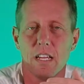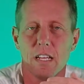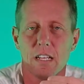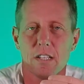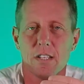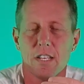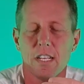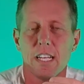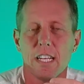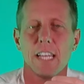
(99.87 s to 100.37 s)

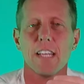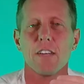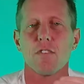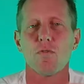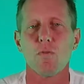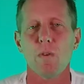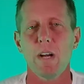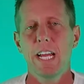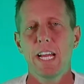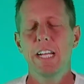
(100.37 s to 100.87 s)
to get
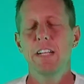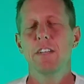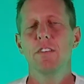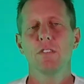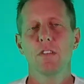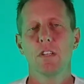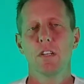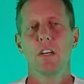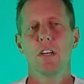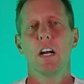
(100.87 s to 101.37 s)

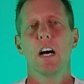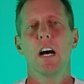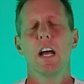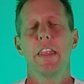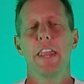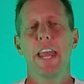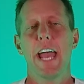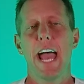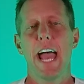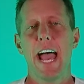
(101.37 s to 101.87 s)
granular
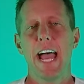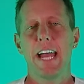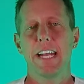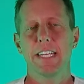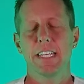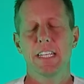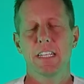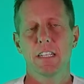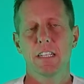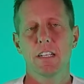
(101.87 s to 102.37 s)
on
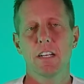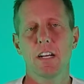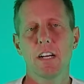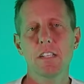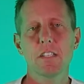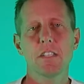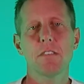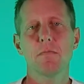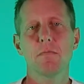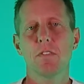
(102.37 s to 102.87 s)
that,
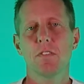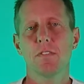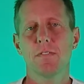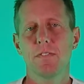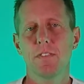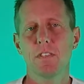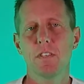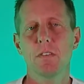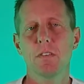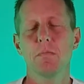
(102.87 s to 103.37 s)
customers
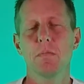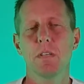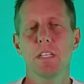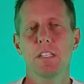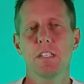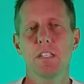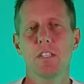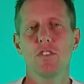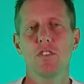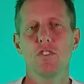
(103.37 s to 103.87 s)
for your
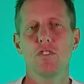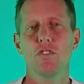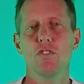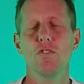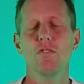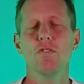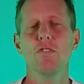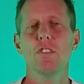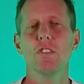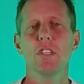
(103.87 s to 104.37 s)
business
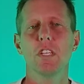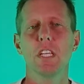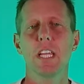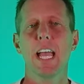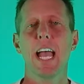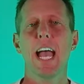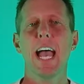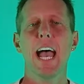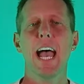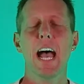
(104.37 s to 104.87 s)
usually
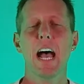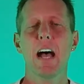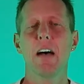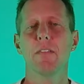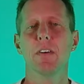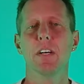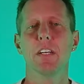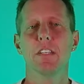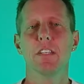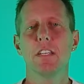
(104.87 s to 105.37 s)

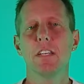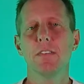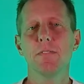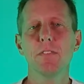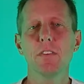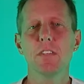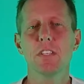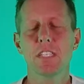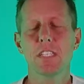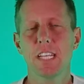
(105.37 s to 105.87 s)
have a
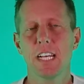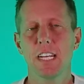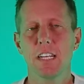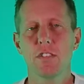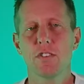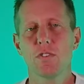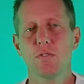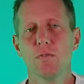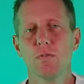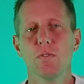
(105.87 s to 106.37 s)
different set
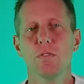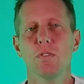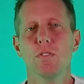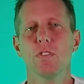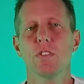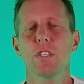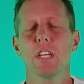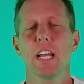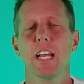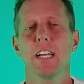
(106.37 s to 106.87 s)
of
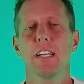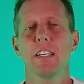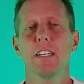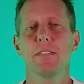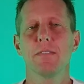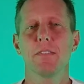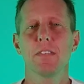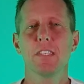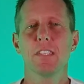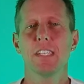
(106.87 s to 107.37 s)
tools and a
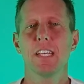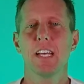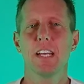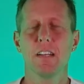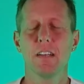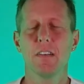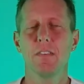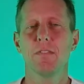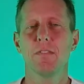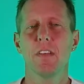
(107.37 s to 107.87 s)
different set
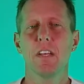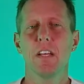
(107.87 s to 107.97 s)
of